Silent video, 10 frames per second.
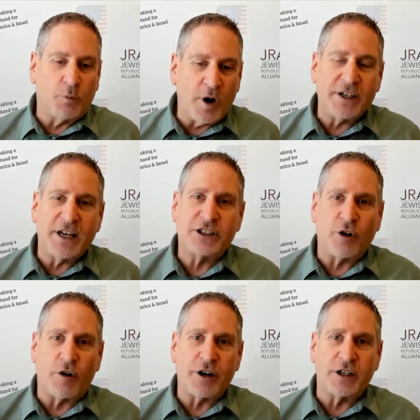one
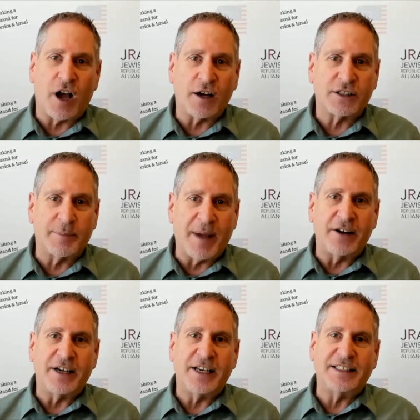historian talks about
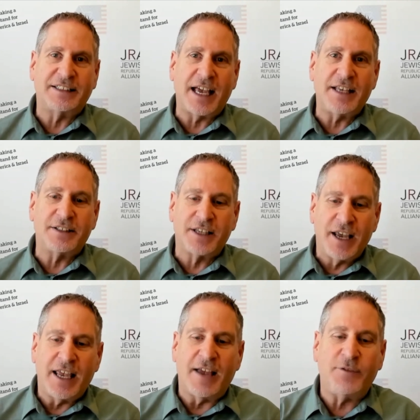it, and he says
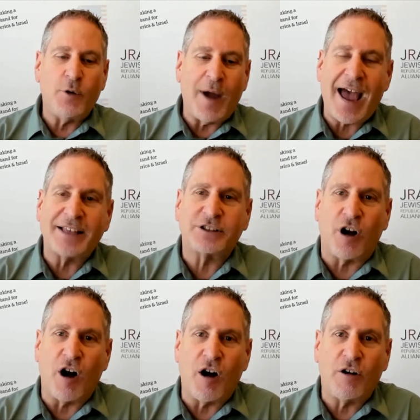if you asked
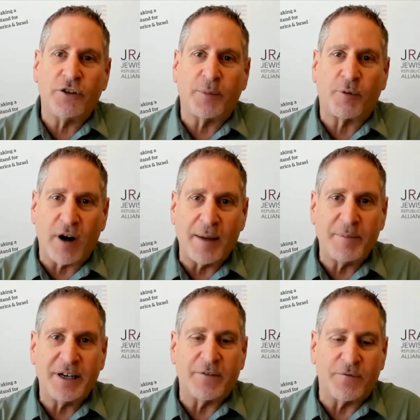all the
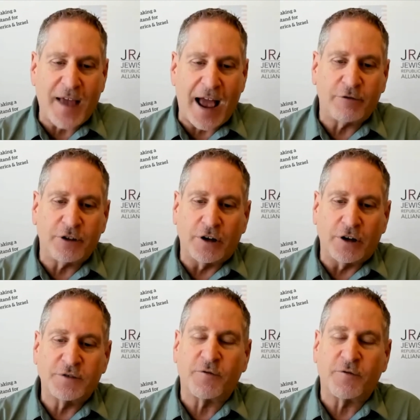prominent founders,